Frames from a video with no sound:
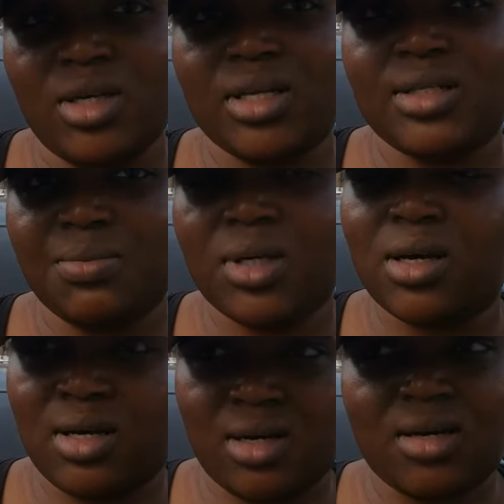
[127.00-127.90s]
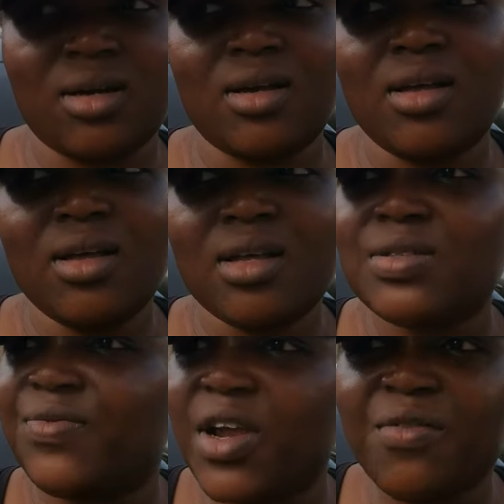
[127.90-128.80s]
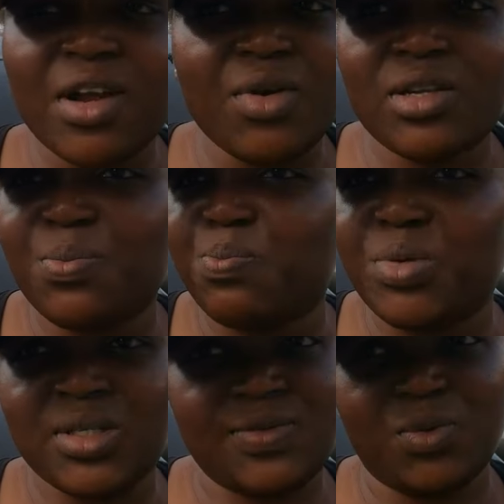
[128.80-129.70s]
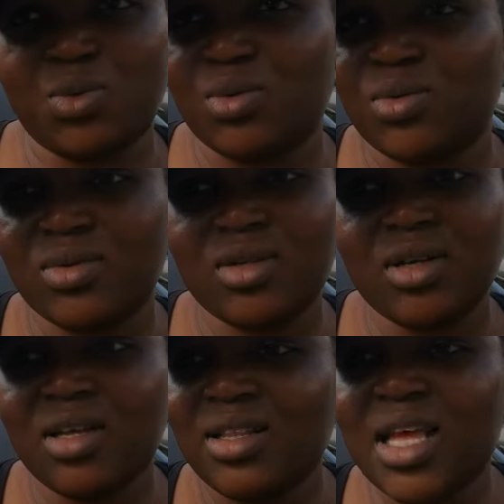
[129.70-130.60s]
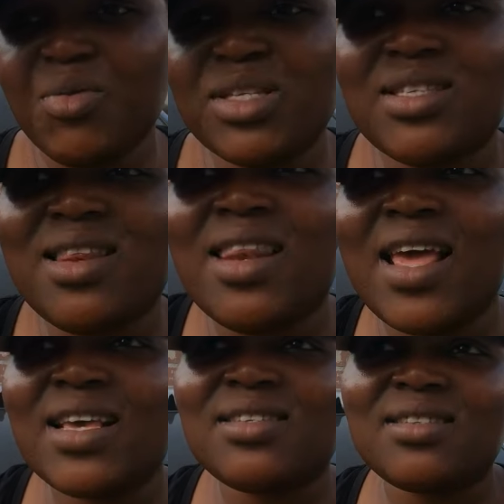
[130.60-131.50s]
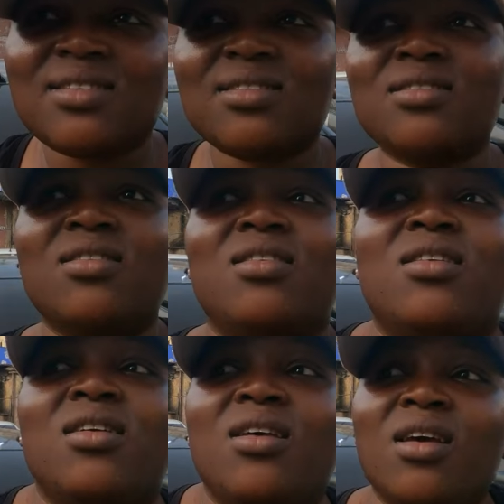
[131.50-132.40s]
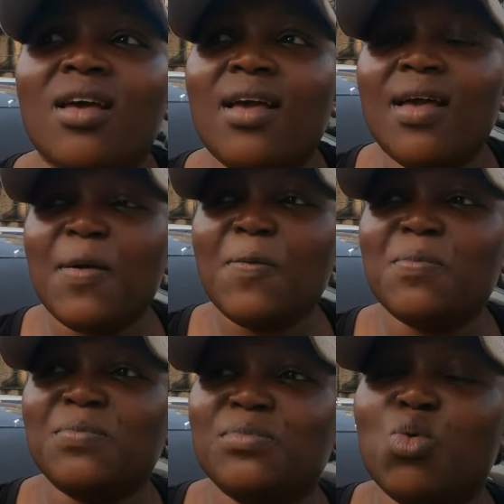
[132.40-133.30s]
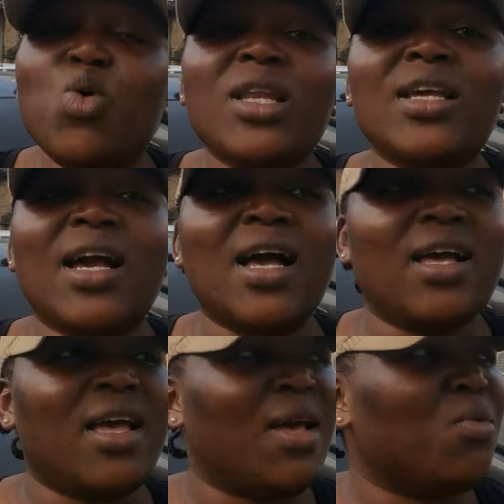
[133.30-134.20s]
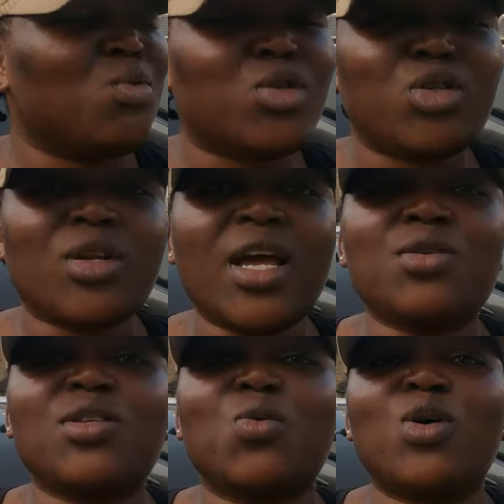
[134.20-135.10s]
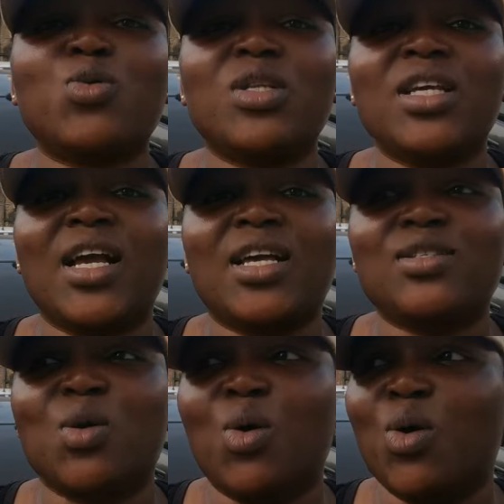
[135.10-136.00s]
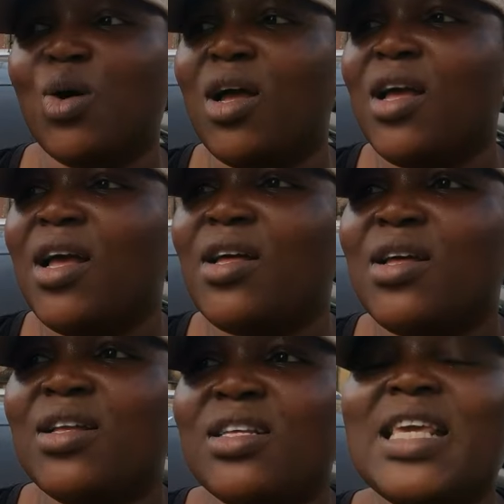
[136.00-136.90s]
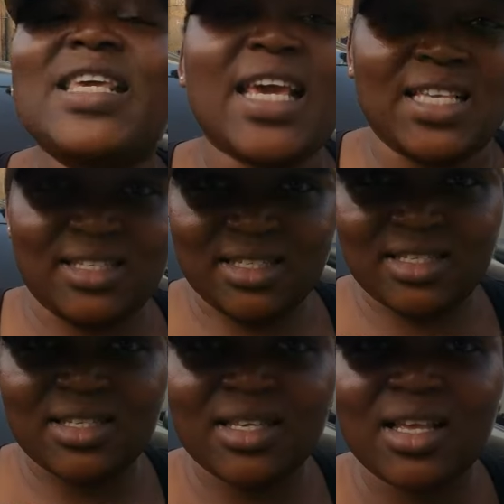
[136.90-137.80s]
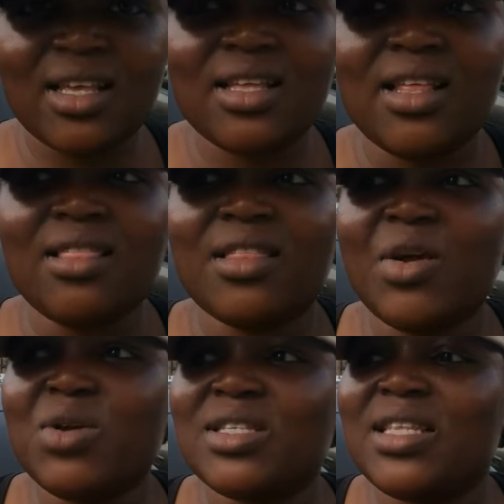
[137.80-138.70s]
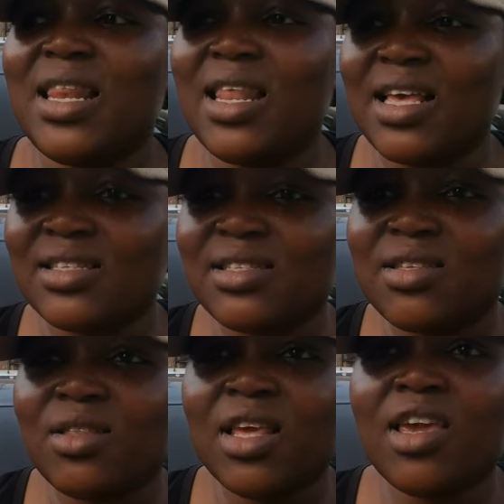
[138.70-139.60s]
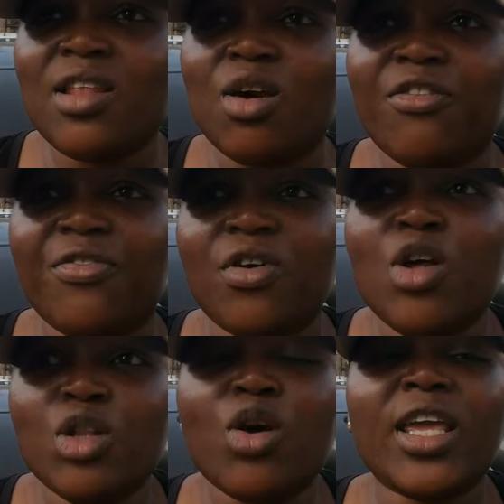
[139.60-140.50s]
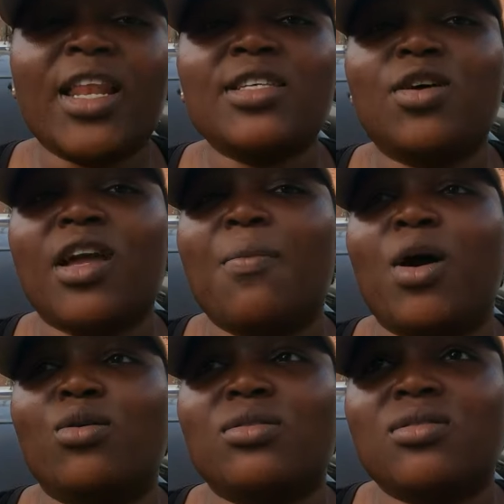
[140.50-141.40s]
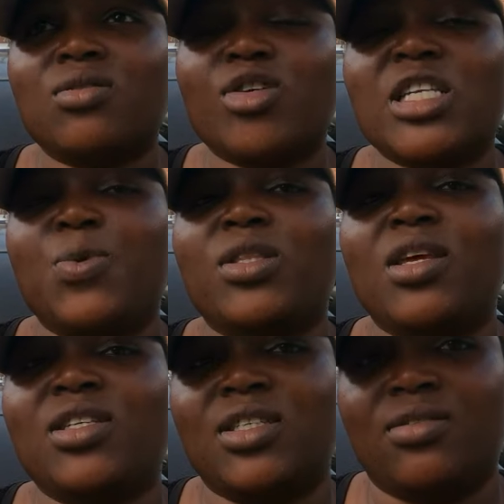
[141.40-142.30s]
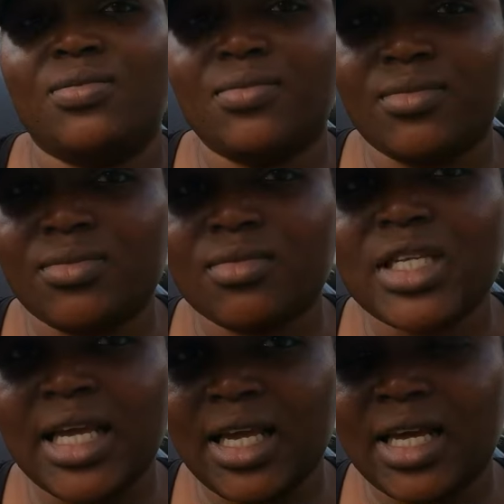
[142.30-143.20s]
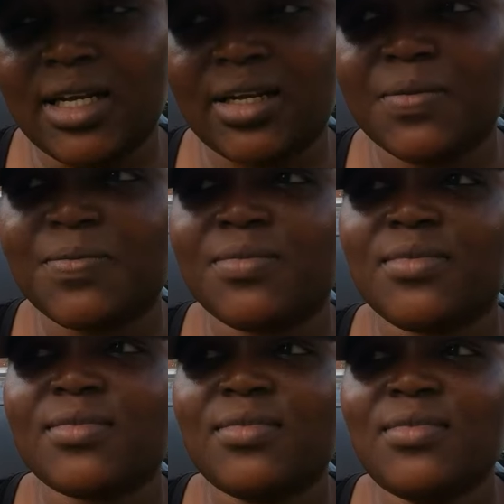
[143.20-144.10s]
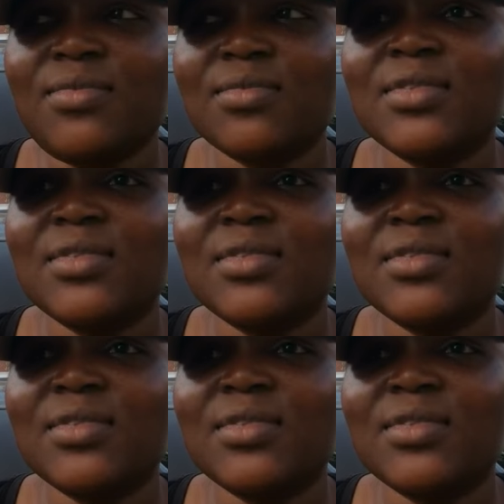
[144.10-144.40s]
Do you get it? Very, very peaceful. There is less um, hooligan. Um, should I use the word hooligans or like hooliganism? Yes. Okay. There is less. Thinking of, okay, let's talk about transportation, okay, in Ghana. Yeah.